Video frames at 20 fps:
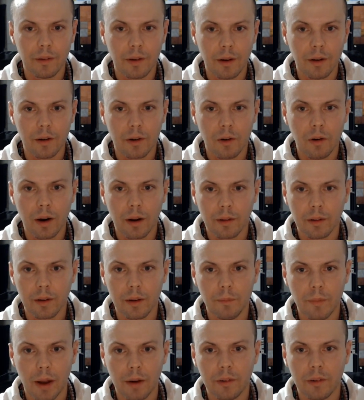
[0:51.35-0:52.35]
I'll quickly
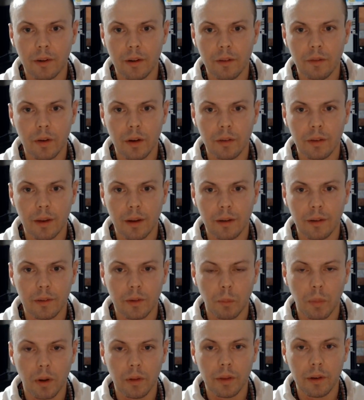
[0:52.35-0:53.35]
mention a few things
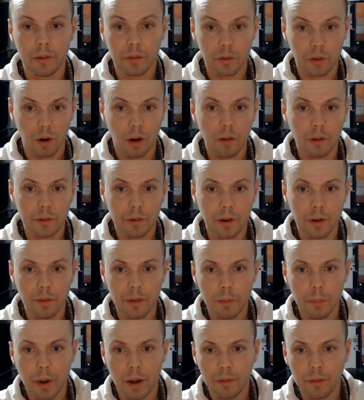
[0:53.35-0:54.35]
about the astrology of the
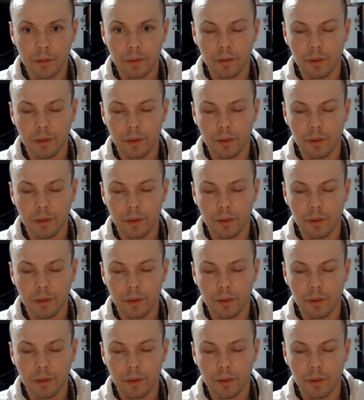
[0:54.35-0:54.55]
month,